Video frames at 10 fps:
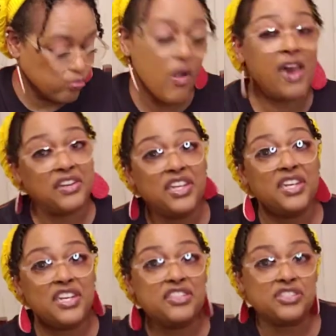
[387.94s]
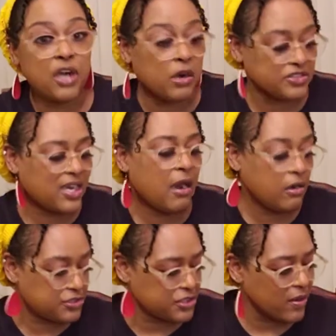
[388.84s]
I did that sauce. I
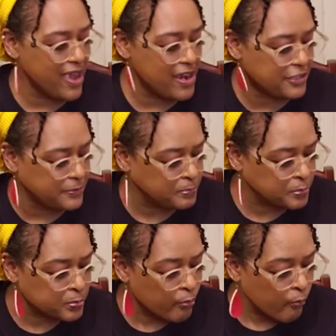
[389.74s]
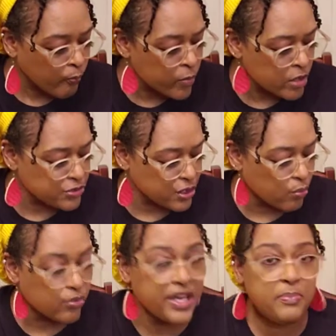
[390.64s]
also added
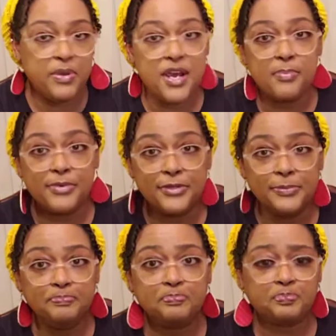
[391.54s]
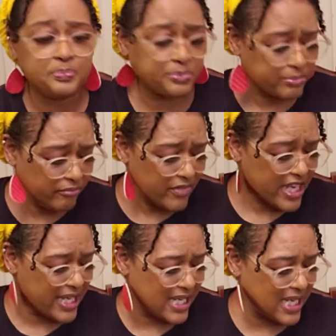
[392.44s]
some red pepper,
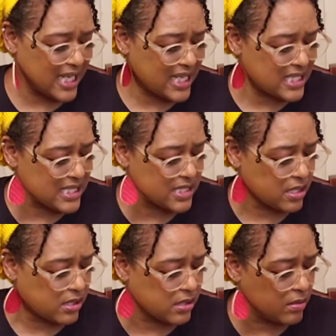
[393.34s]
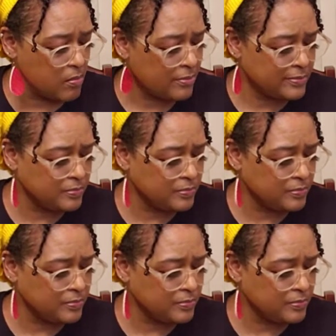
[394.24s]
and I added some